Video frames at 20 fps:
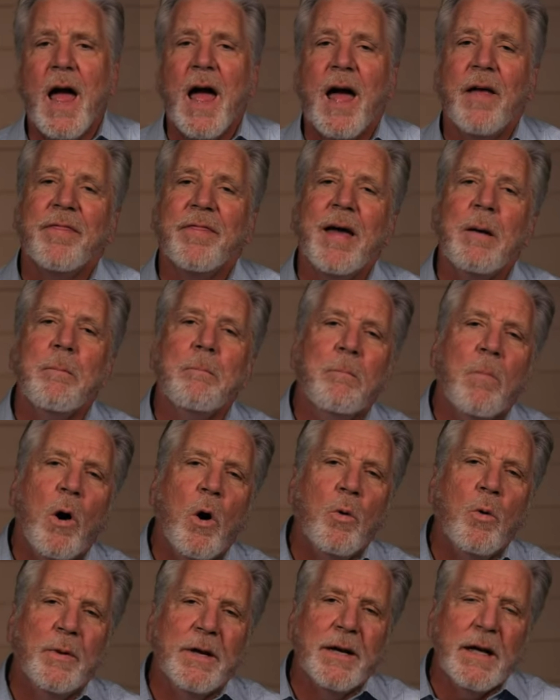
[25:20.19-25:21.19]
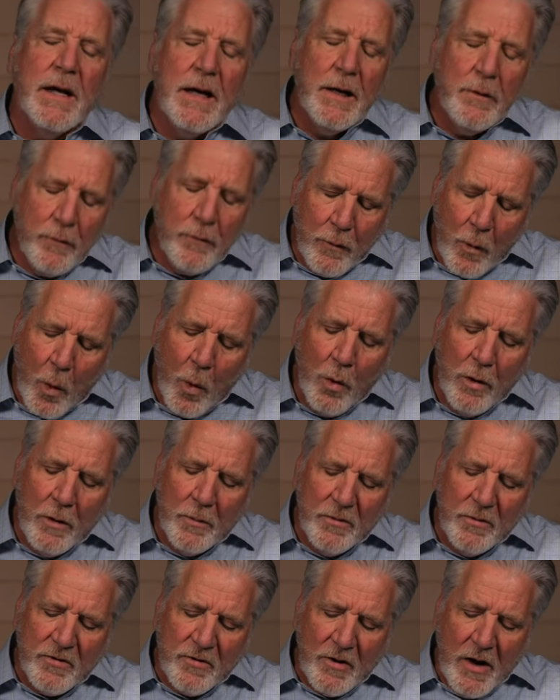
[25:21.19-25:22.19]
At that moment, He
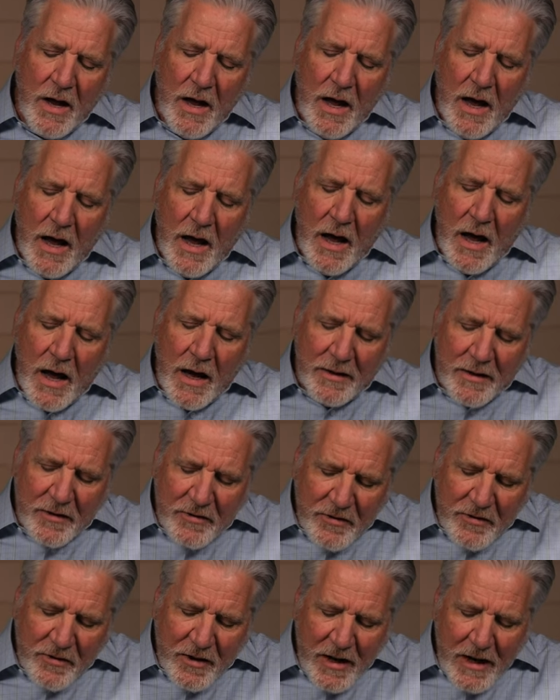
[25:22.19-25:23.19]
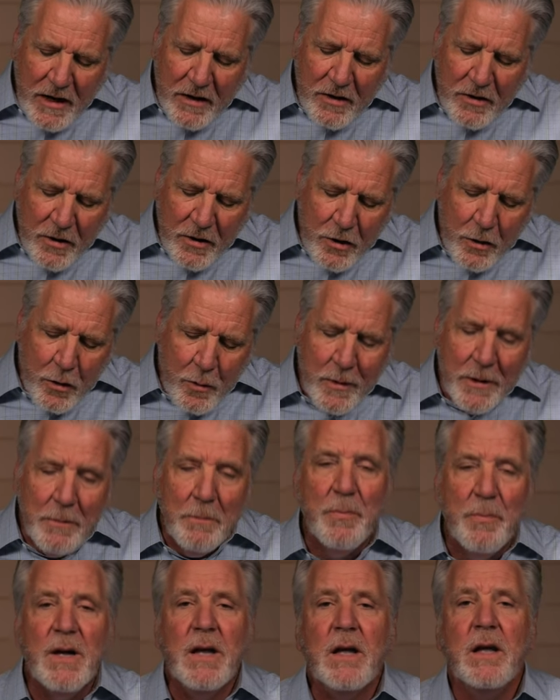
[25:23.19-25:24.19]
forms a distinct
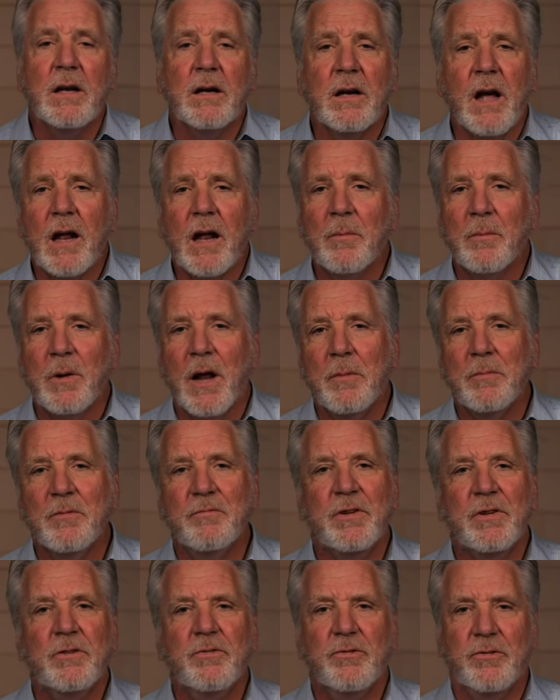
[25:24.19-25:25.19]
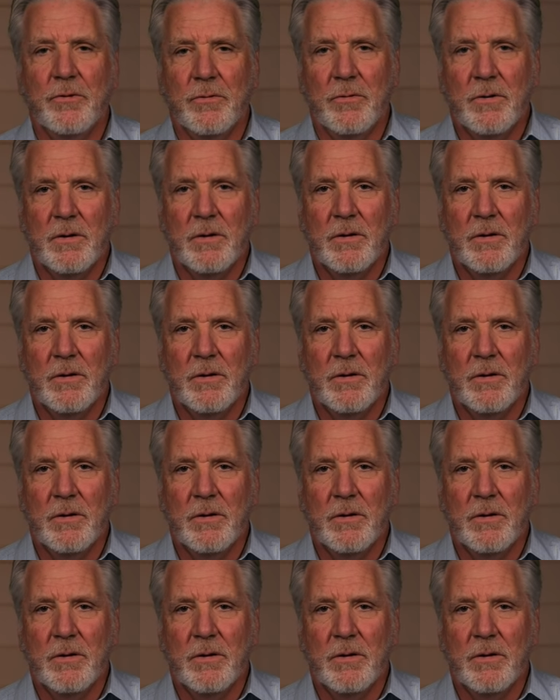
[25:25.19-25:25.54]
human being, not a blob of tissue.